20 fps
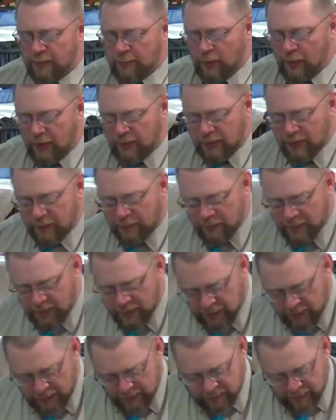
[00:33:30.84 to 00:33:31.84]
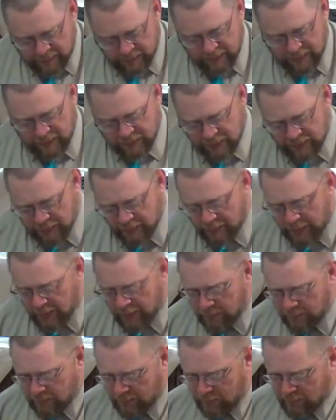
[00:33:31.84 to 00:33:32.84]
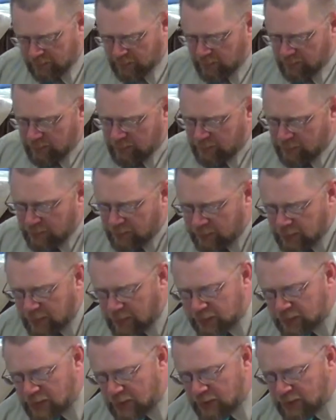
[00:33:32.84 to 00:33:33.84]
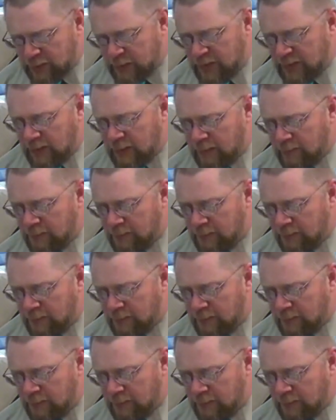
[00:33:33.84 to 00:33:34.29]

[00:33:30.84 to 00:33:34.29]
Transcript: upon them uh, the Assyrian, the judgment.